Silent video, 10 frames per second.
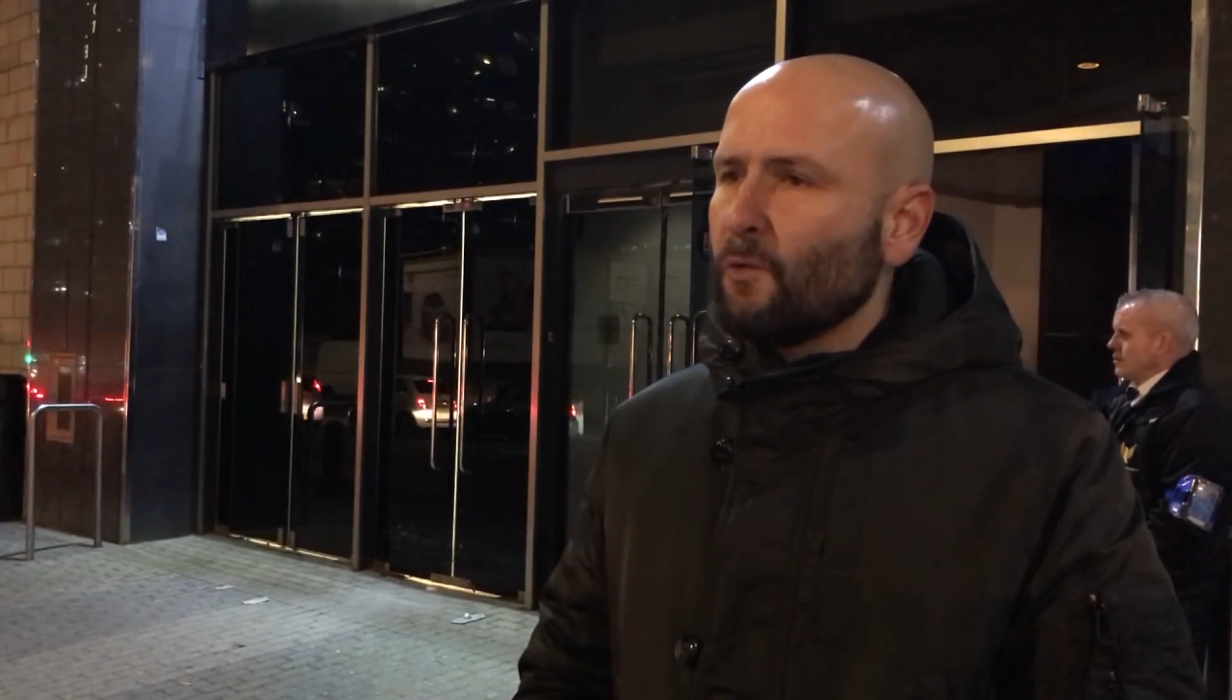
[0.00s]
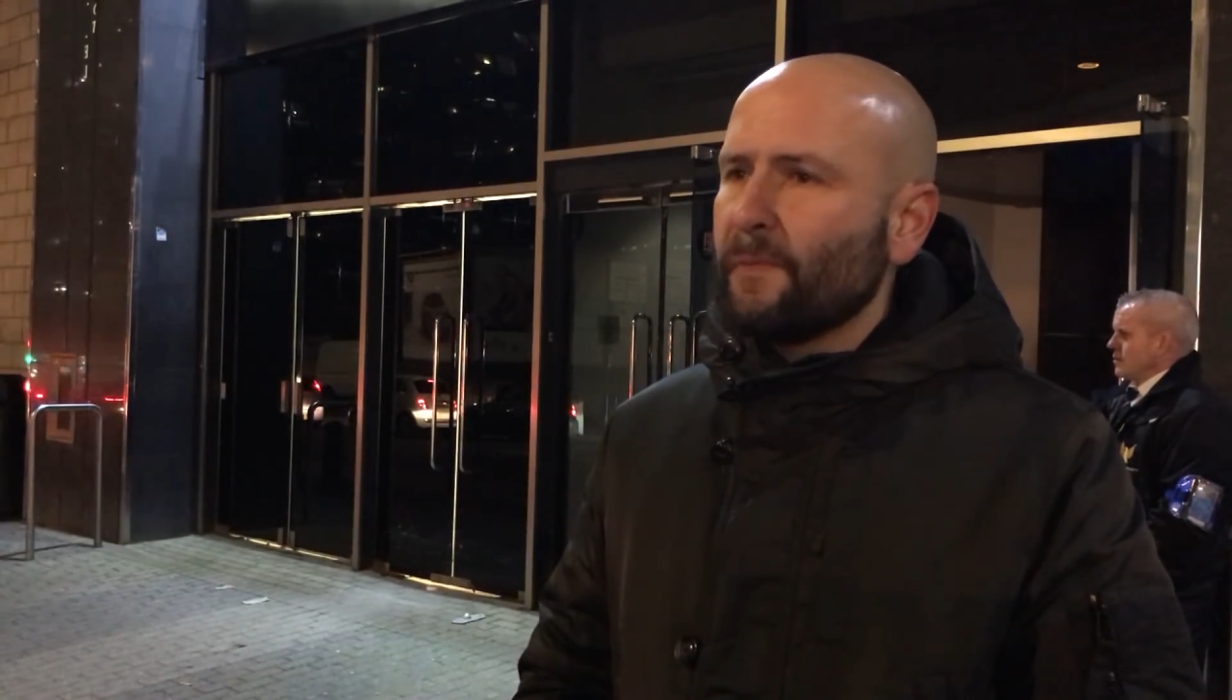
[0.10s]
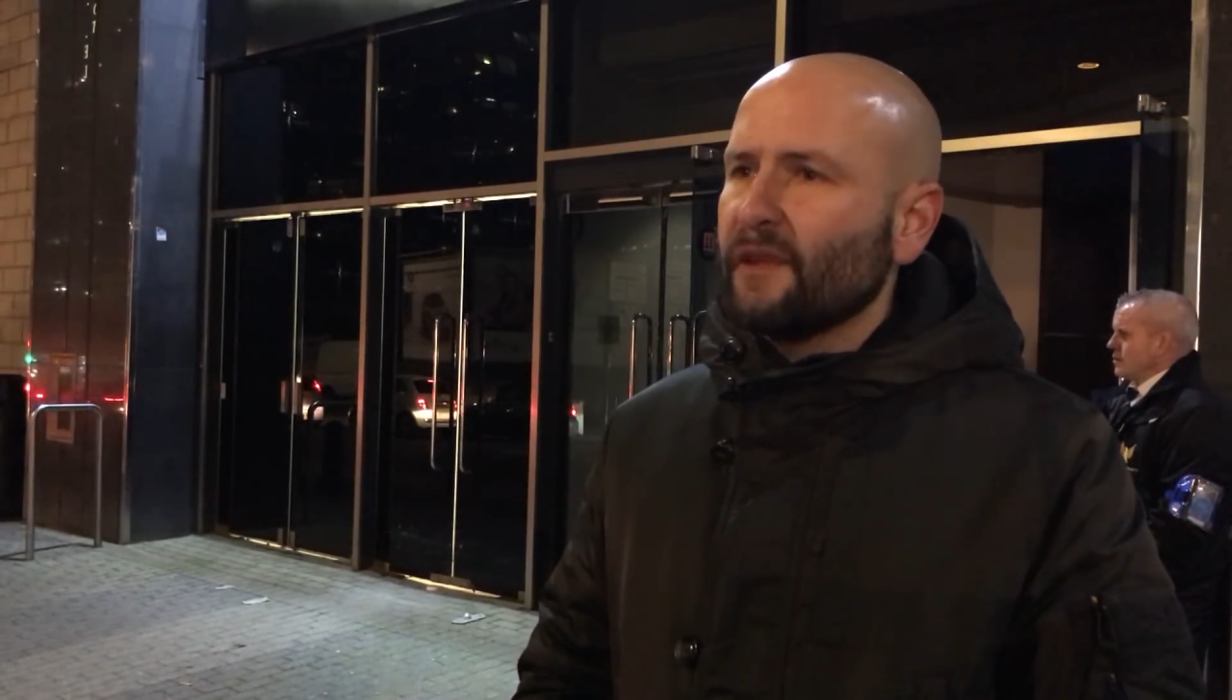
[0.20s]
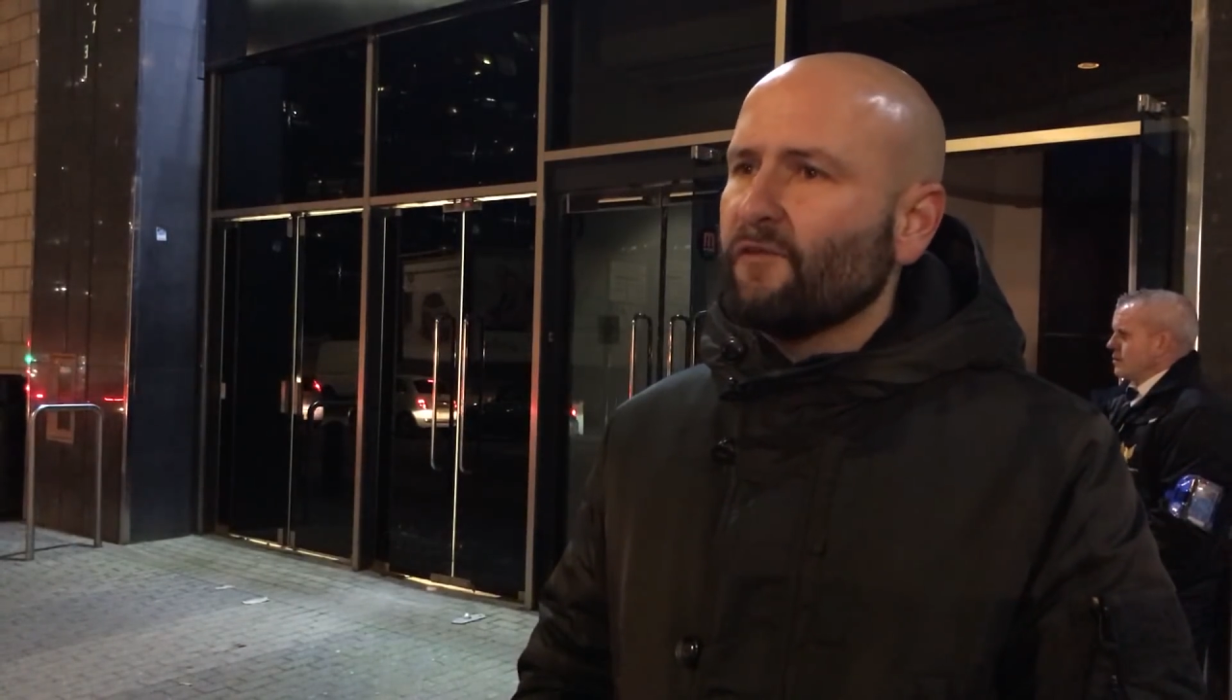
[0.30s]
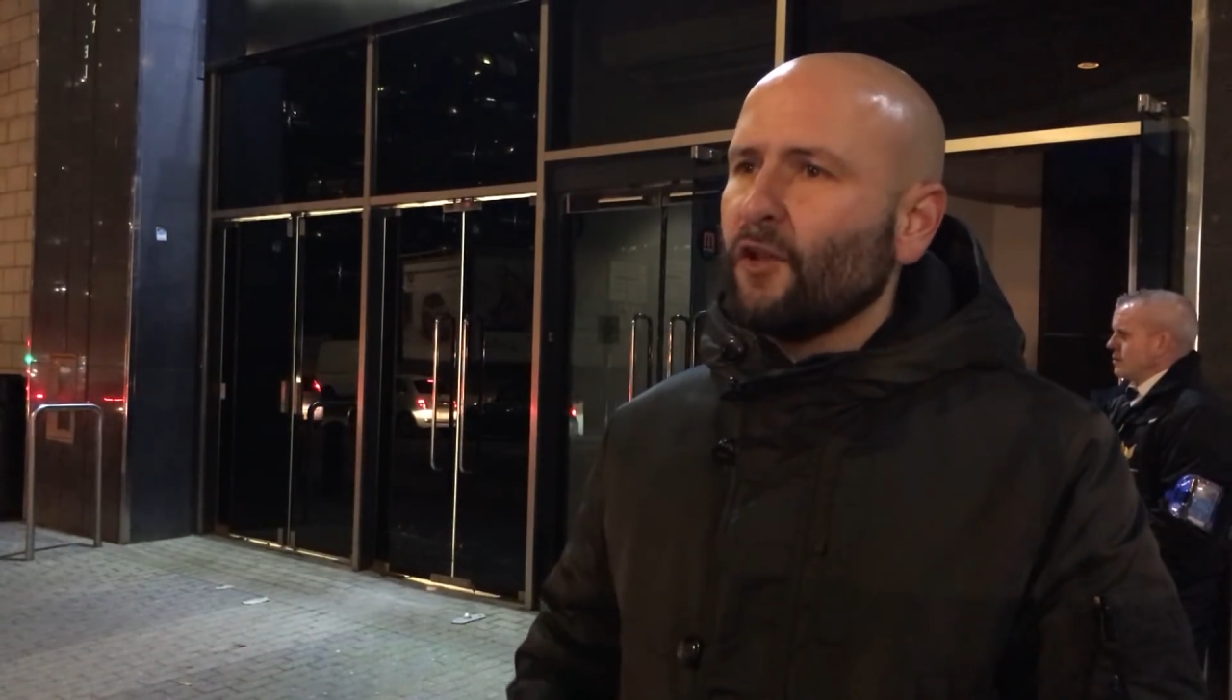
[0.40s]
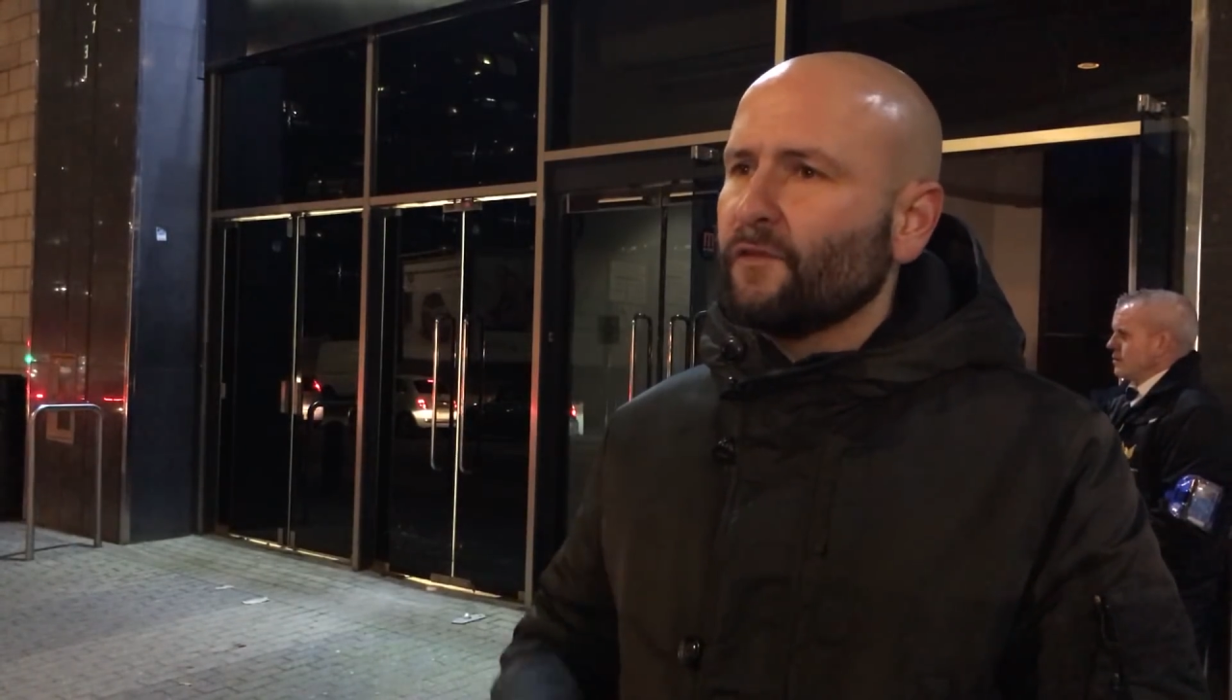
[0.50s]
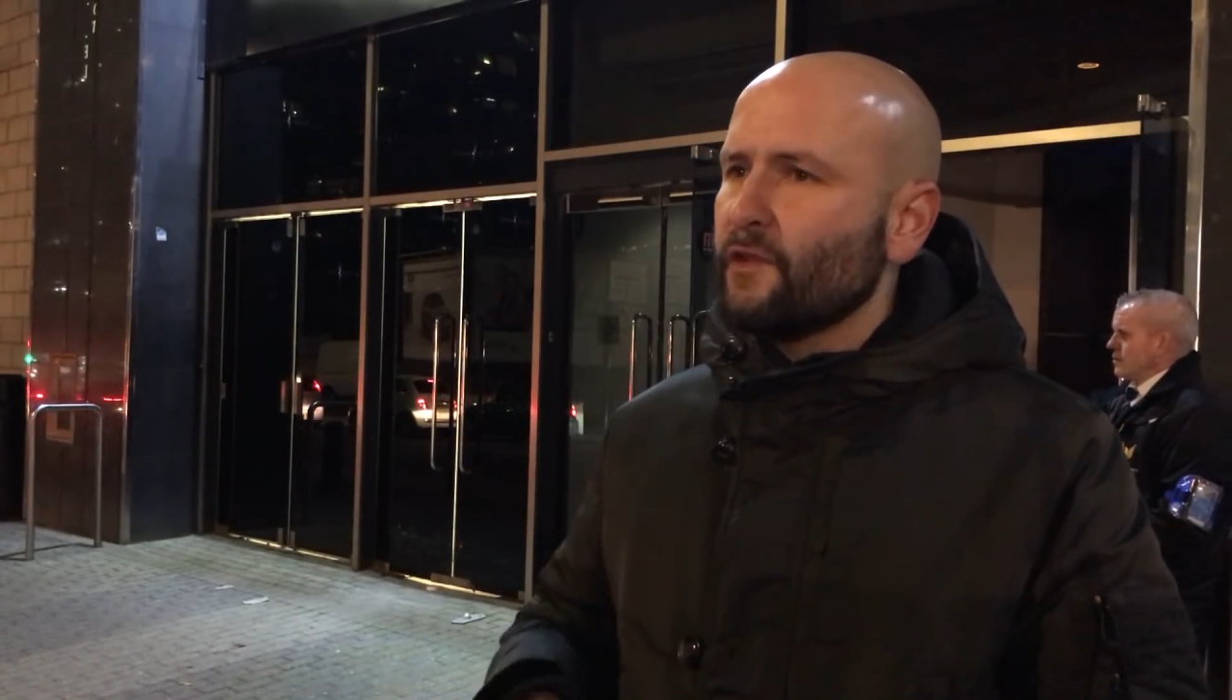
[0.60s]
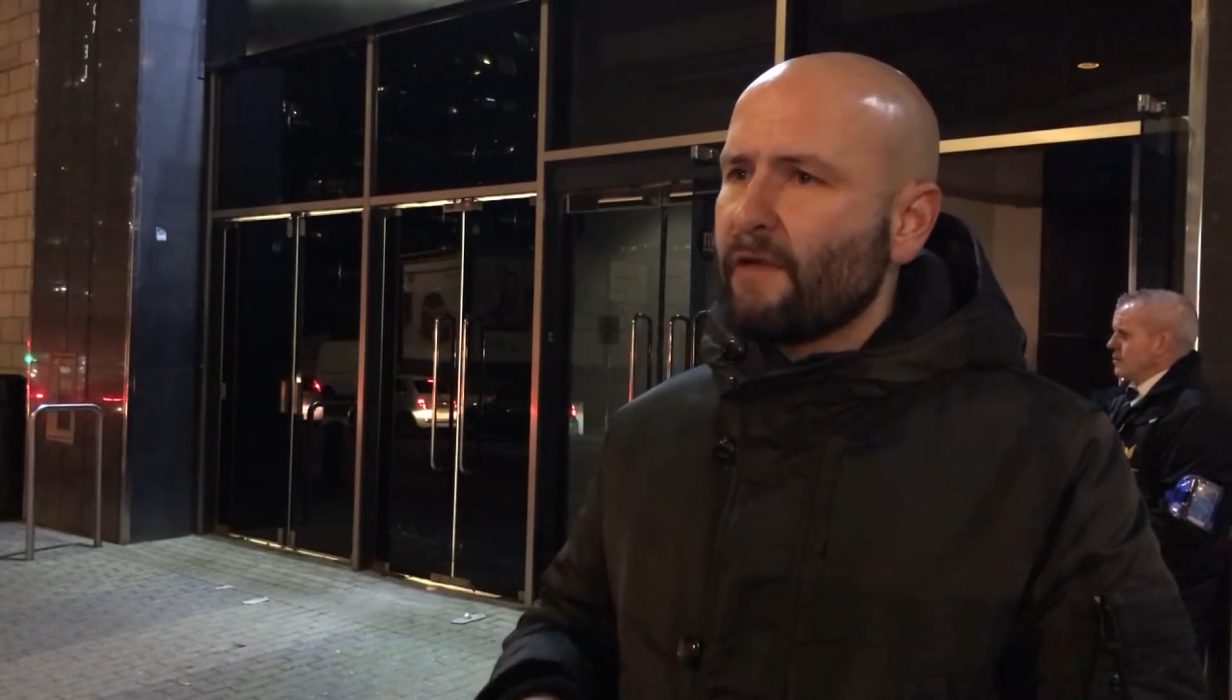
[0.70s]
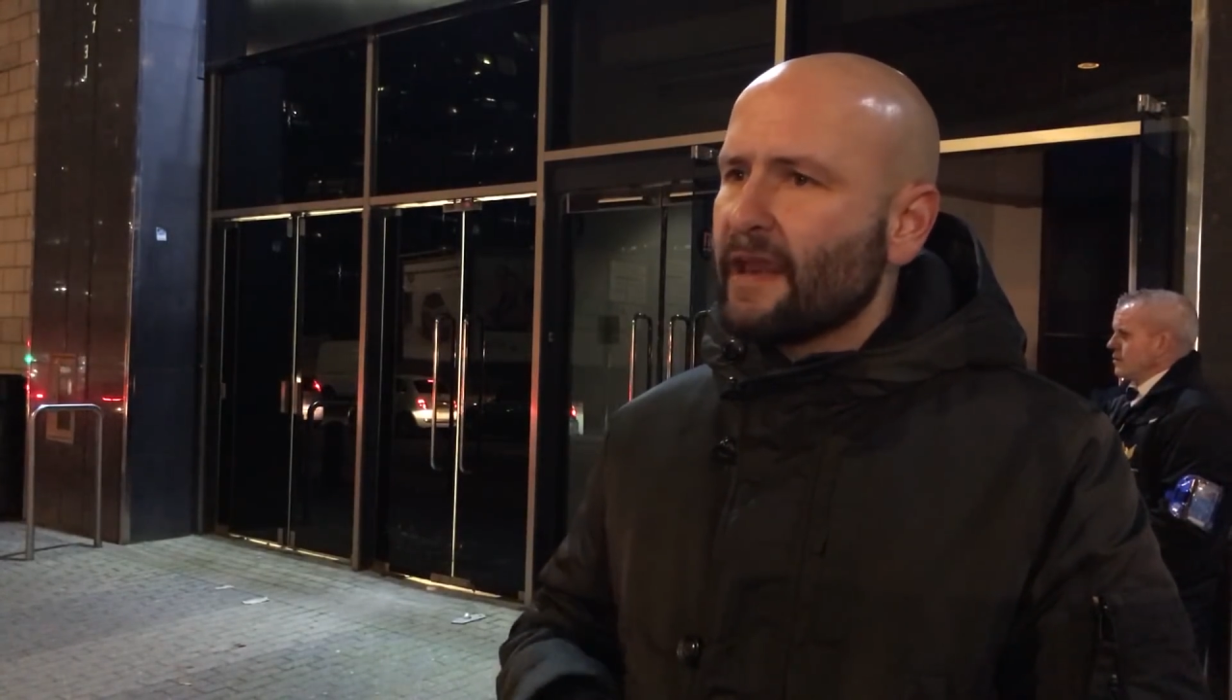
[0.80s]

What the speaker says: we'll be involved in the